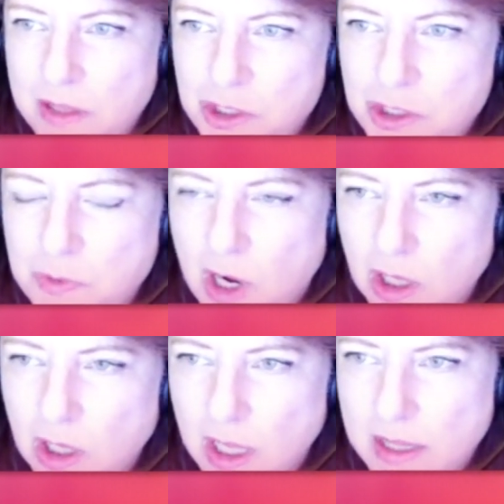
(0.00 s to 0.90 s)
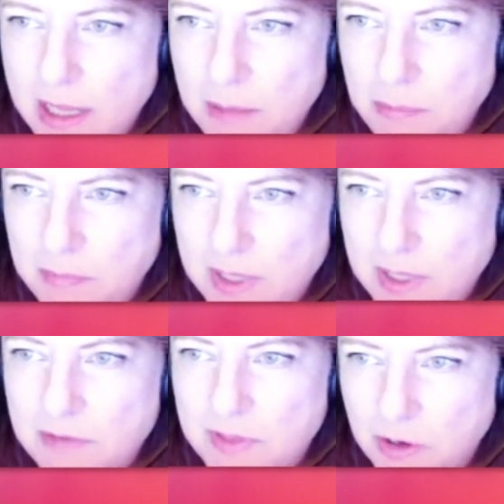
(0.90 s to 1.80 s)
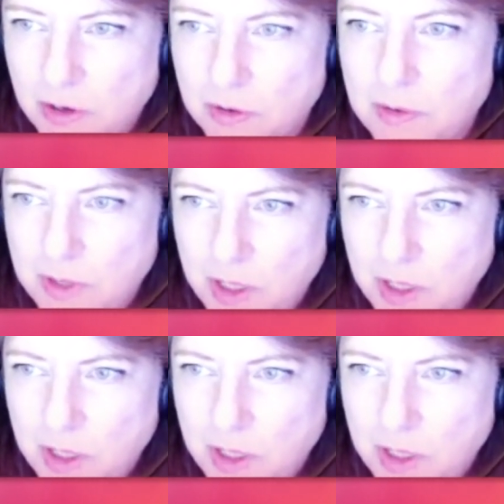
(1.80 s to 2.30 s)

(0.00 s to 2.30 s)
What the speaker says: that you call on them if they're,